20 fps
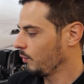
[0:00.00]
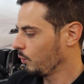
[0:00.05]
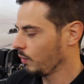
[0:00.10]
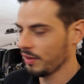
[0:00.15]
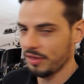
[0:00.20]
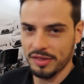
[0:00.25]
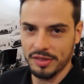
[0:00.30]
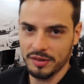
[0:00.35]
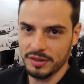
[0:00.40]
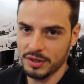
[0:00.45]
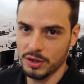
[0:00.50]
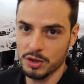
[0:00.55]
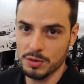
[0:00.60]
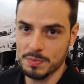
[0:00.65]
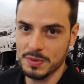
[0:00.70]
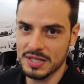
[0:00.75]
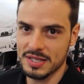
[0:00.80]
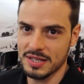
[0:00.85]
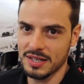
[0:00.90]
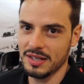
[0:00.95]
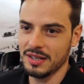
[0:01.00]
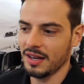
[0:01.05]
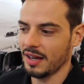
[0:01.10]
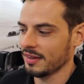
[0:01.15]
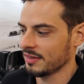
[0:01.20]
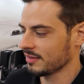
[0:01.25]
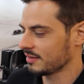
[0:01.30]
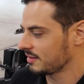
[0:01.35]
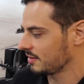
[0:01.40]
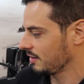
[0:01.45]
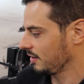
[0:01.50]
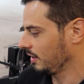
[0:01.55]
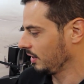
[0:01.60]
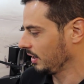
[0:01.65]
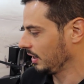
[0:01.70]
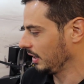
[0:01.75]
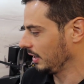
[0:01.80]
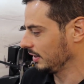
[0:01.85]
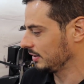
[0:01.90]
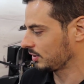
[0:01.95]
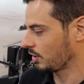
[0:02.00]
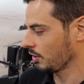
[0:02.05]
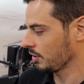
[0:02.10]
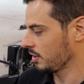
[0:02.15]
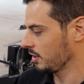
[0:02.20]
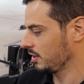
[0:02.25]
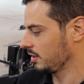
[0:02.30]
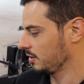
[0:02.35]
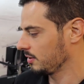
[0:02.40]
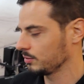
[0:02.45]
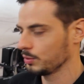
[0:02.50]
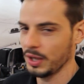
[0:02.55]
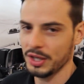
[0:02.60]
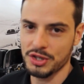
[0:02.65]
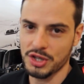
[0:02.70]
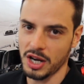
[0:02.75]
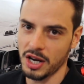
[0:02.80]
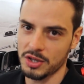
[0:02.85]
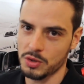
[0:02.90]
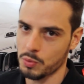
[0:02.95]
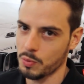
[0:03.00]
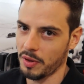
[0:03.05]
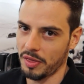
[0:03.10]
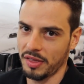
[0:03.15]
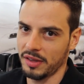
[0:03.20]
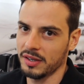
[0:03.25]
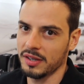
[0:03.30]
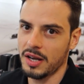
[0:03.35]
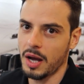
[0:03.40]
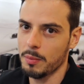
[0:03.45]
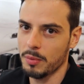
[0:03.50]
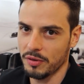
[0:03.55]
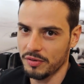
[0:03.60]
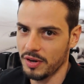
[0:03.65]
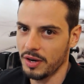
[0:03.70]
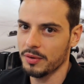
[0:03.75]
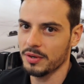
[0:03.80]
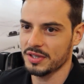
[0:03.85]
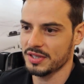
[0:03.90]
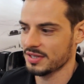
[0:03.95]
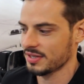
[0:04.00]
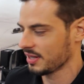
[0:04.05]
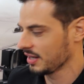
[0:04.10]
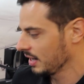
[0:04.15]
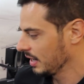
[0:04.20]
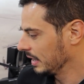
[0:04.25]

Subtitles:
with USB-C and it's gonna recharge within a couple of hours.